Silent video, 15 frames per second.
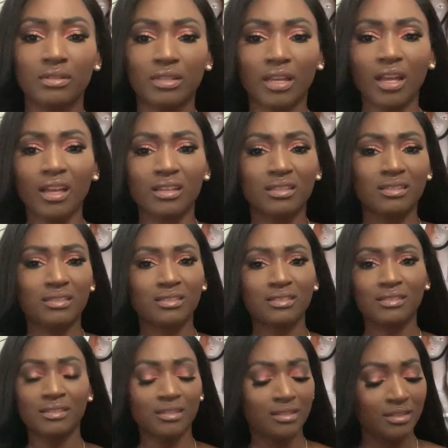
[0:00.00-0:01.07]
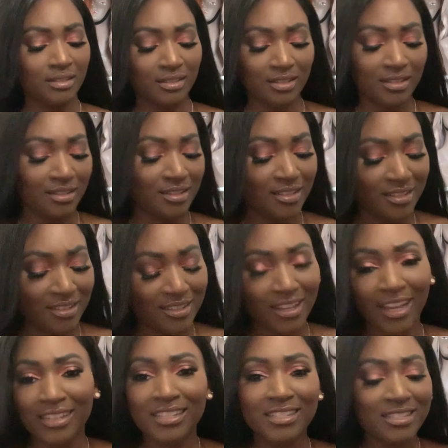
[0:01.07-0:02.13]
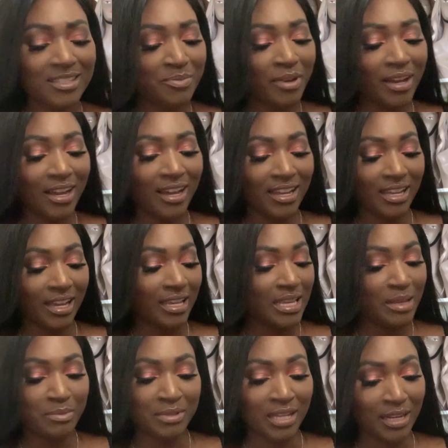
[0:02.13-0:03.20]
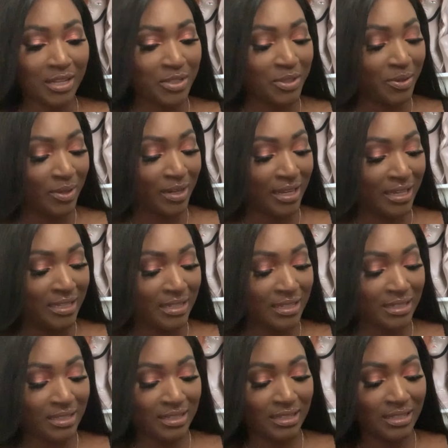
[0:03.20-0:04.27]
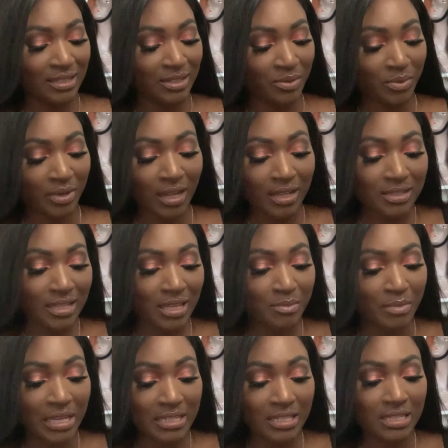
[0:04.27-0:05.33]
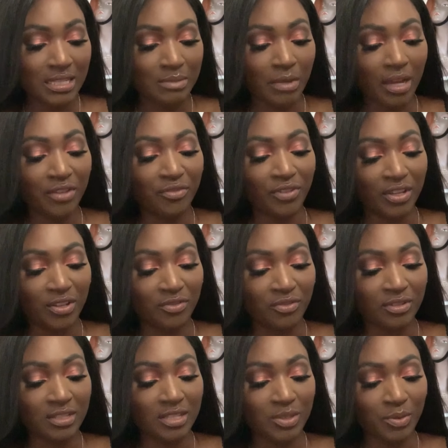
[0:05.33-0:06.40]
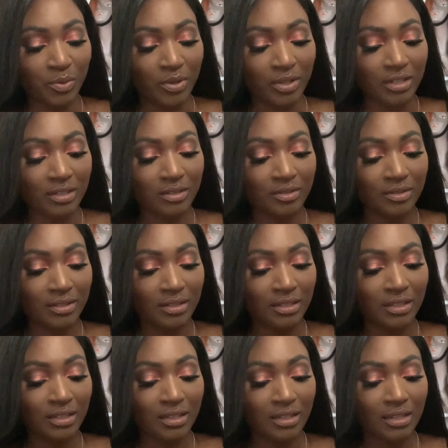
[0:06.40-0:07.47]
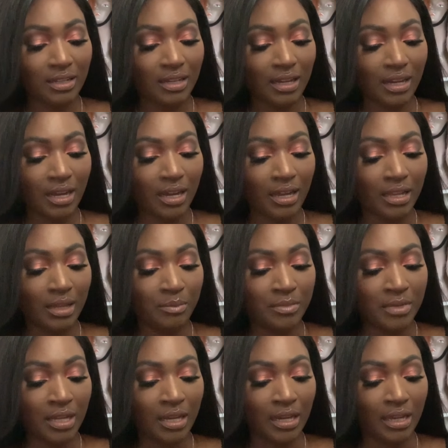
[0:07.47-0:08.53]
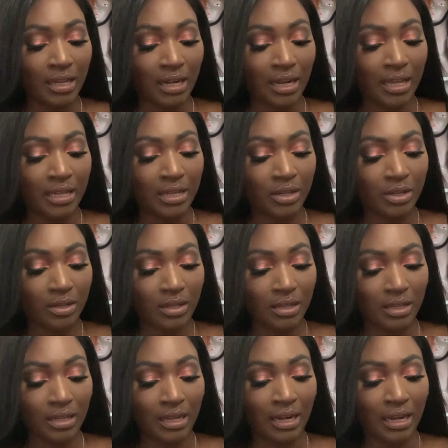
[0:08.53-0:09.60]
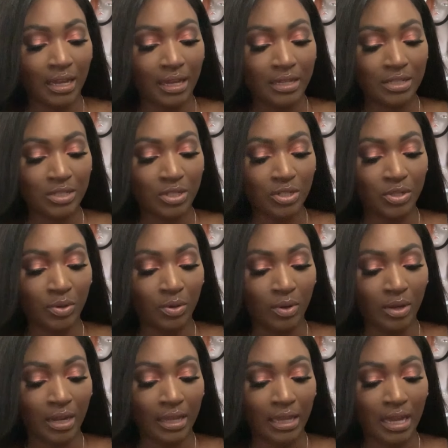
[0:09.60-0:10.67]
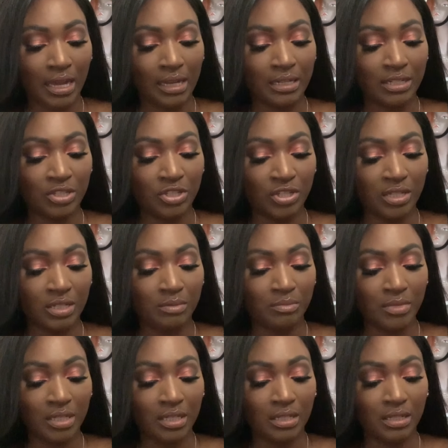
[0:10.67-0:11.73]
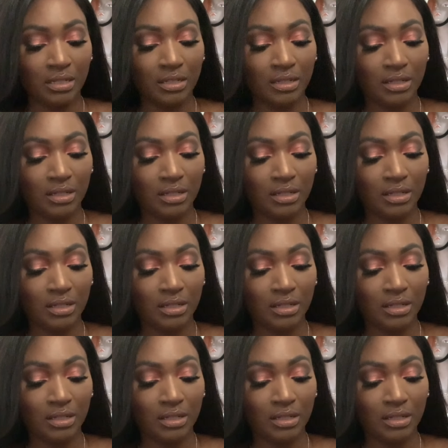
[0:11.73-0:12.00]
Yes. This is why I keep telling you, like, when I say Macy's is my favorite store, I am not, like, lying to y'all. Like, I legit mean,